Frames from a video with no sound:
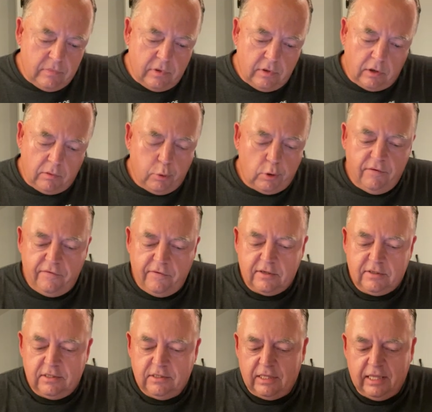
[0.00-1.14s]
there are
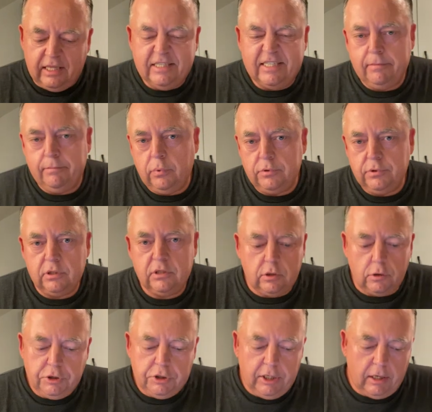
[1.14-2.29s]
prefixes and then symbols
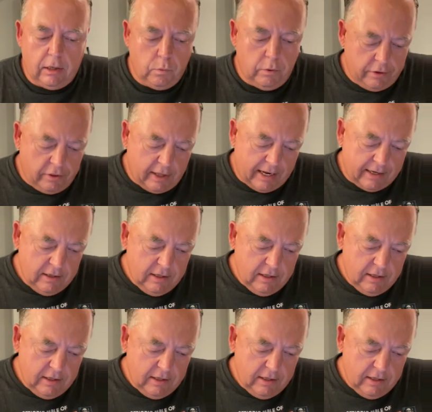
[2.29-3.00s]
associated with that.